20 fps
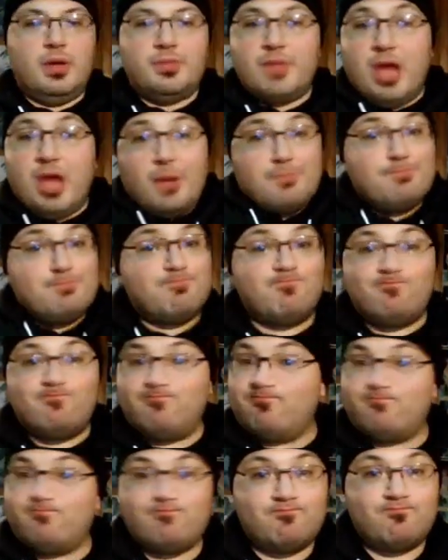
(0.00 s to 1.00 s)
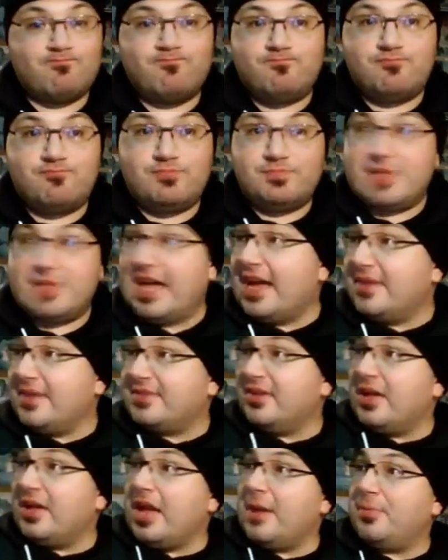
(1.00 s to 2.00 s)
But nope, take it
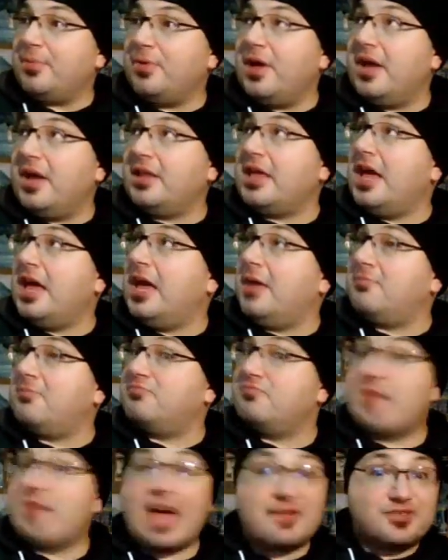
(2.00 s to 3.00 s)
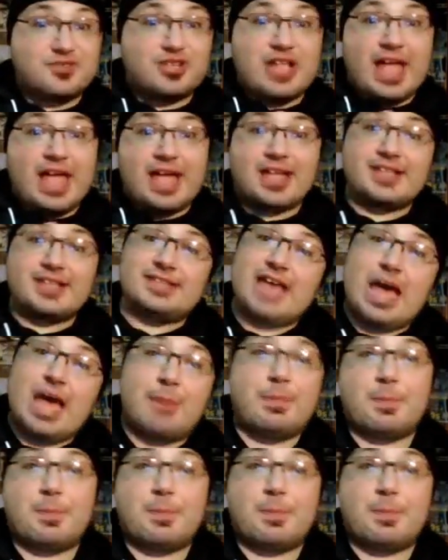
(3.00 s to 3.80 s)
up to the airplane and have shenanigans